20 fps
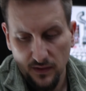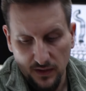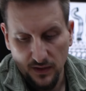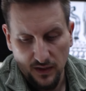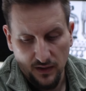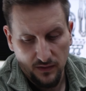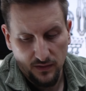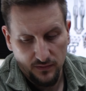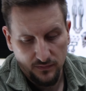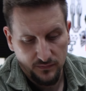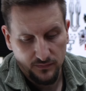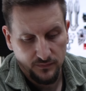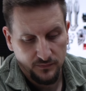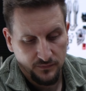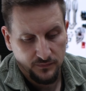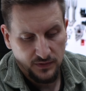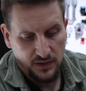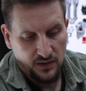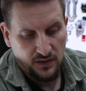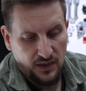yeah,
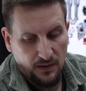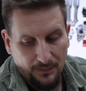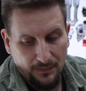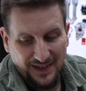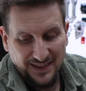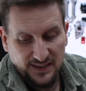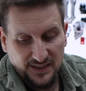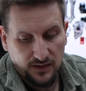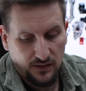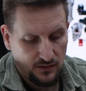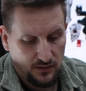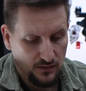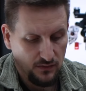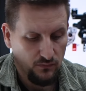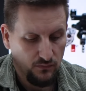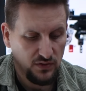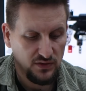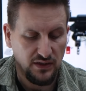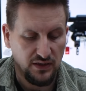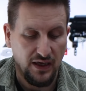amazing
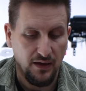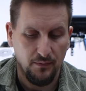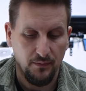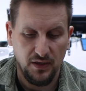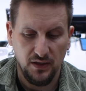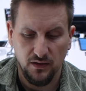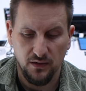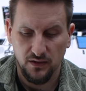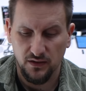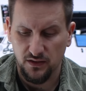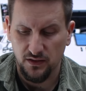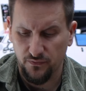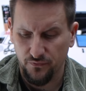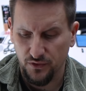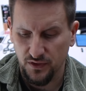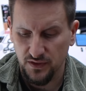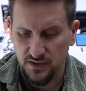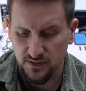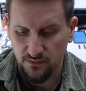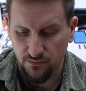what diameter and
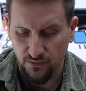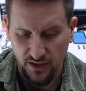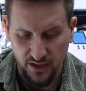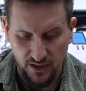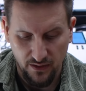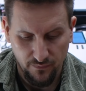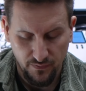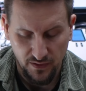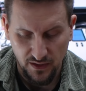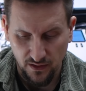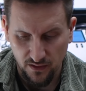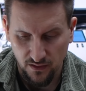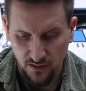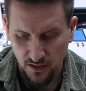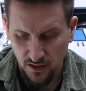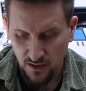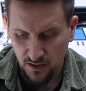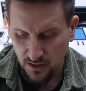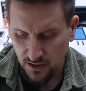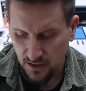difference we have here.
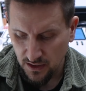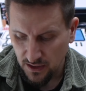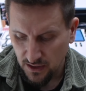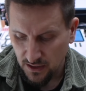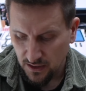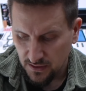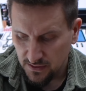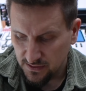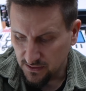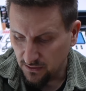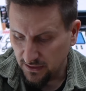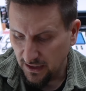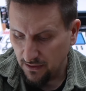So